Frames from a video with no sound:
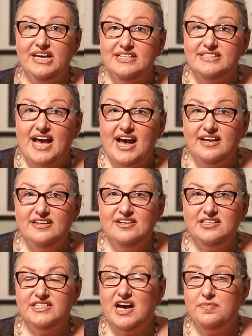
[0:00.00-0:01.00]
gets added
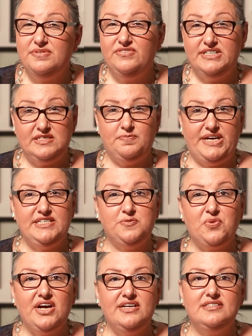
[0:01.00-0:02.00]
on top of this base
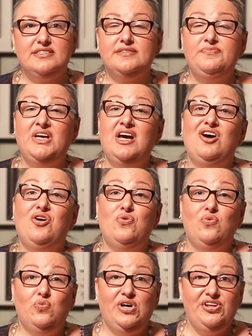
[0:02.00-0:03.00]
price?
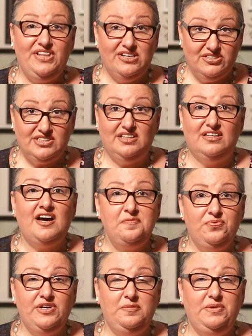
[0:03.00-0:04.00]
Well, there's the
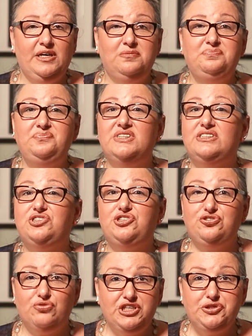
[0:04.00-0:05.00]
lot premium,
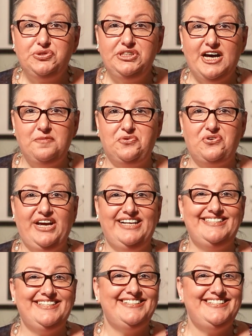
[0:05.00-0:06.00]
structural
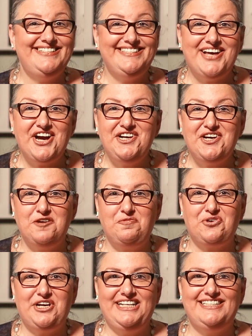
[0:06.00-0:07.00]
upgrades, design
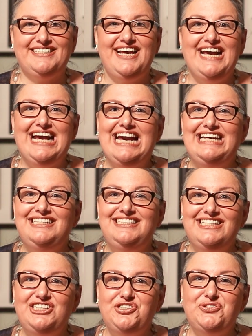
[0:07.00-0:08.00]
upgrades, and
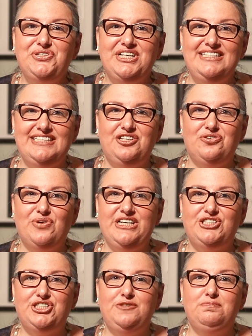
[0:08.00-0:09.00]
additional
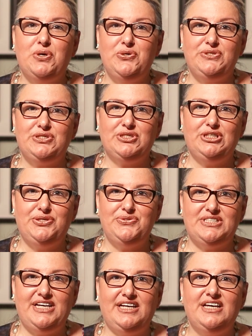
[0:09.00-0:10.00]
consideration
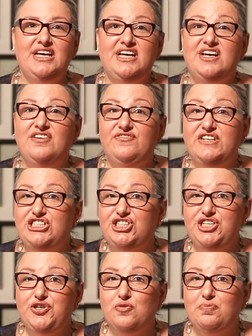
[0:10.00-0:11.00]
post-closing,
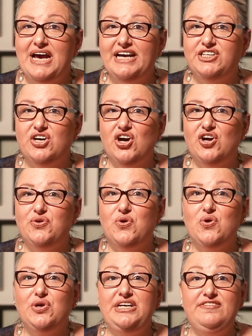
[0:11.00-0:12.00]
finishing your backyard
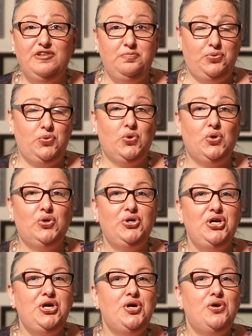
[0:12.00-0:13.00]
or even pool.
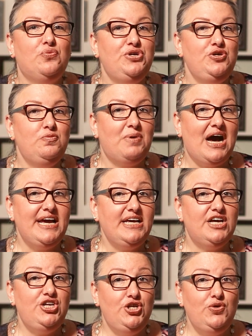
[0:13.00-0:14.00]
When you buy
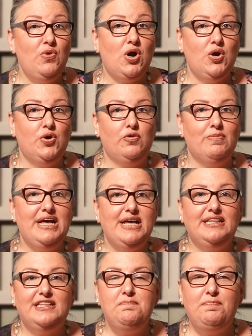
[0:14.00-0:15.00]
a new home,
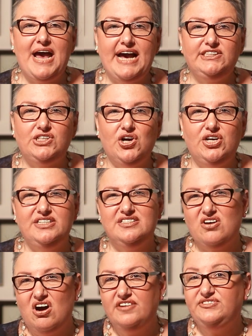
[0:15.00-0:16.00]
the backyard
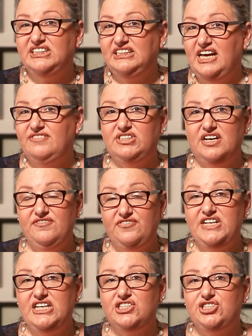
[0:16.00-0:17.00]
is often left
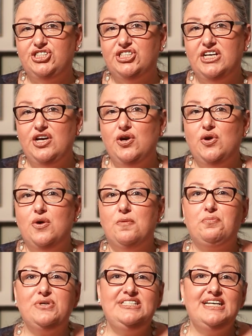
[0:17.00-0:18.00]
unfinished,
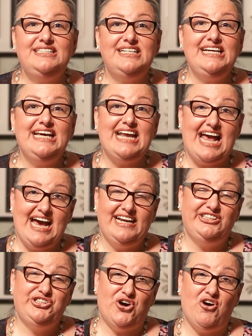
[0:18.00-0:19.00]
presenting an
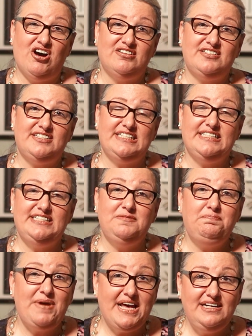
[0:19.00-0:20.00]
added cost.
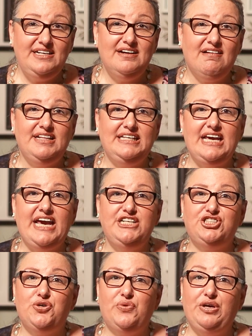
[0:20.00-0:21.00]
Depending on the
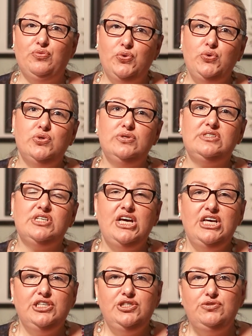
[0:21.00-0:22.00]
HOA rules,
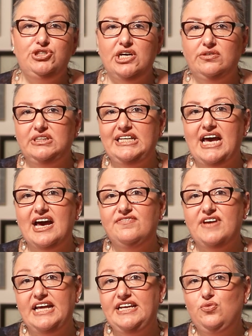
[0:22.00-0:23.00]
you generally
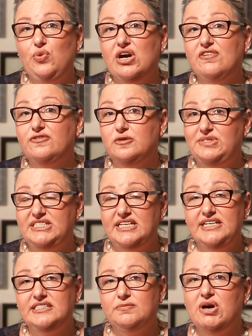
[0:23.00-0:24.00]
have anywhere from
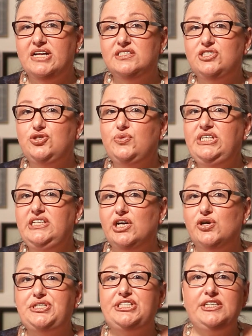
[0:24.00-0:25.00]
6 months to a
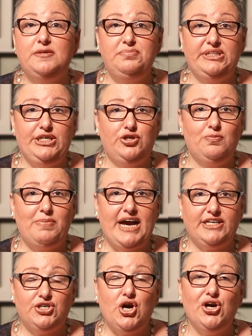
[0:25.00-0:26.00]
year to complete your
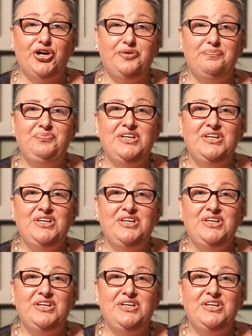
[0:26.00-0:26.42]
backyard.